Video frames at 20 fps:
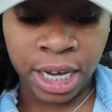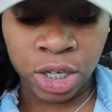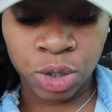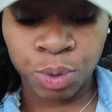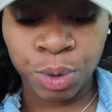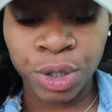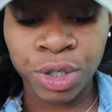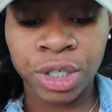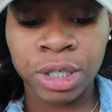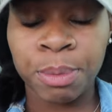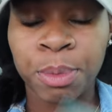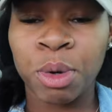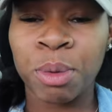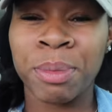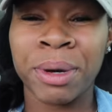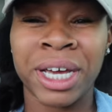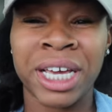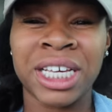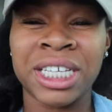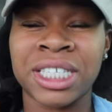It's real simple,
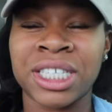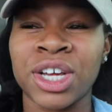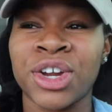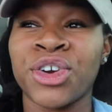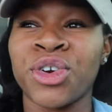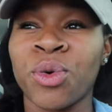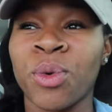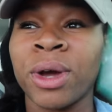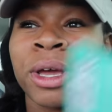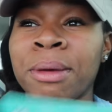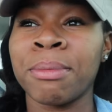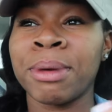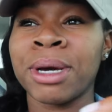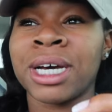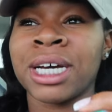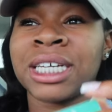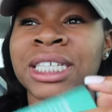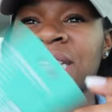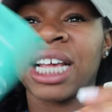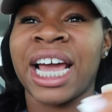but it's annoying
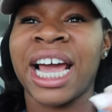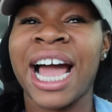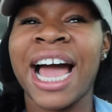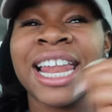because like